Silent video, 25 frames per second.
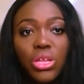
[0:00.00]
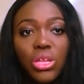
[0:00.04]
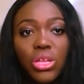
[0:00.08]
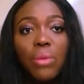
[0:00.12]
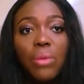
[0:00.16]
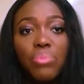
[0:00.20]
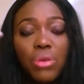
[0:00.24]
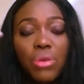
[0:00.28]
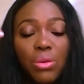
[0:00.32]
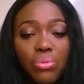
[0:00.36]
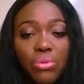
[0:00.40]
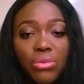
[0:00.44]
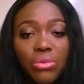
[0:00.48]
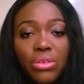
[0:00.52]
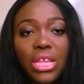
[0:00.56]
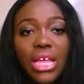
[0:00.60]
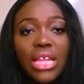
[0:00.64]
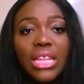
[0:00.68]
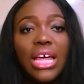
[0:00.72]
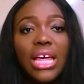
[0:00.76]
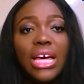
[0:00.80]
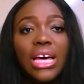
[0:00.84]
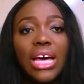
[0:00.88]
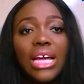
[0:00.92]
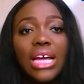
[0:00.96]
So there are people
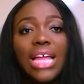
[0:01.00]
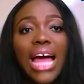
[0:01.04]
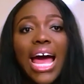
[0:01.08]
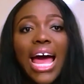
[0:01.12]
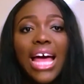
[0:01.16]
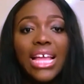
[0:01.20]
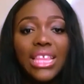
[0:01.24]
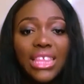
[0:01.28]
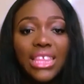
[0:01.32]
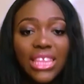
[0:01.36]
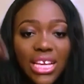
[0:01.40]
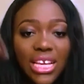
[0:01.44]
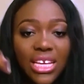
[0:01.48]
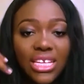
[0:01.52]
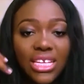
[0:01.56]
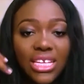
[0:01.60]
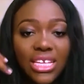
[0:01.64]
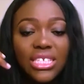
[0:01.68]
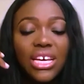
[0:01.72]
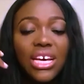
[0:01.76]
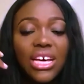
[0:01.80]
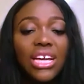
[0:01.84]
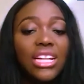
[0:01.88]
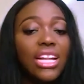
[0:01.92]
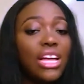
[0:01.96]
there that can add
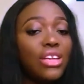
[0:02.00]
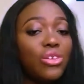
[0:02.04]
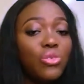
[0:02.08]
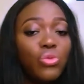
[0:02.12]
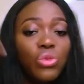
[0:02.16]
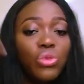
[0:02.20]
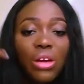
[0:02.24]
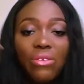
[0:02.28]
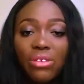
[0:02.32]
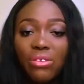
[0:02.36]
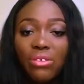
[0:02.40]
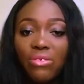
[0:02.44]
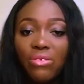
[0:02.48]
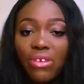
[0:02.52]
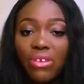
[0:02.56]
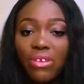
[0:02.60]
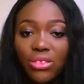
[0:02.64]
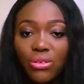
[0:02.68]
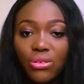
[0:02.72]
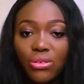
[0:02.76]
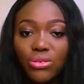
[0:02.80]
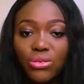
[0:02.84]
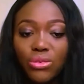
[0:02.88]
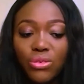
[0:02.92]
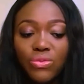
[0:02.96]
things that you would have never
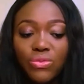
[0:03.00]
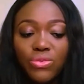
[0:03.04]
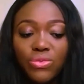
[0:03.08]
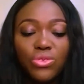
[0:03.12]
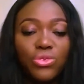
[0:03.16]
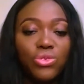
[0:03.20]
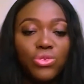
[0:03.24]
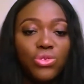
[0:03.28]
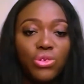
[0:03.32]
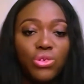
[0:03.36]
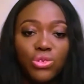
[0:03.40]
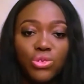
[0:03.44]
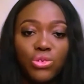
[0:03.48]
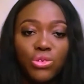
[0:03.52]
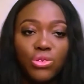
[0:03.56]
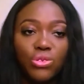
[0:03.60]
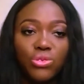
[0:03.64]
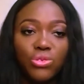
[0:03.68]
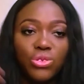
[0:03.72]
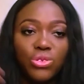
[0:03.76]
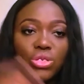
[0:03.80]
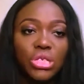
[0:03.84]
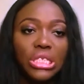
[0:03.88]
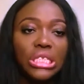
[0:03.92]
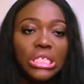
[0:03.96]
thought of to your
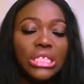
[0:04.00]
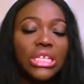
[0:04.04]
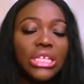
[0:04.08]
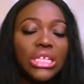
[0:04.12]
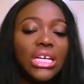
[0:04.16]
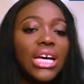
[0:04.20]
solution.